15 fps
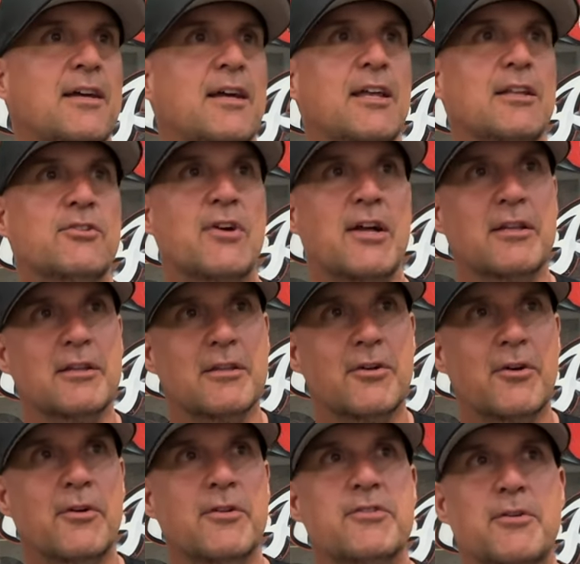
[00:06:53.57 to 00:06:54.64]
and try to
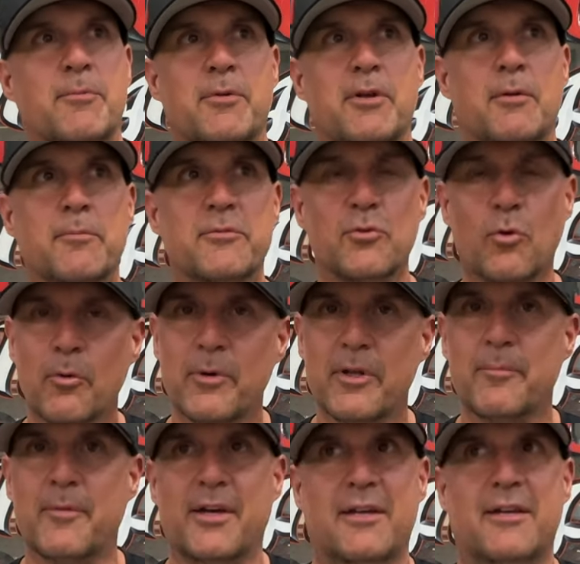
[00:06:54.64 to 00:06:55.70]
learn something, absorb it,
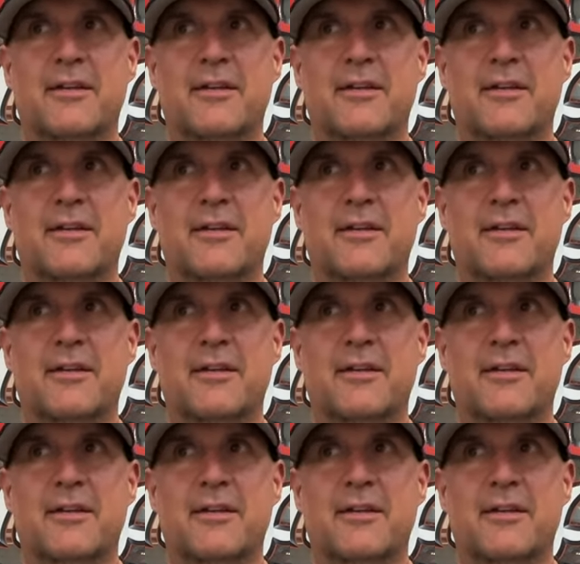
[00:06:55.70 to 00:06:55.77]
man.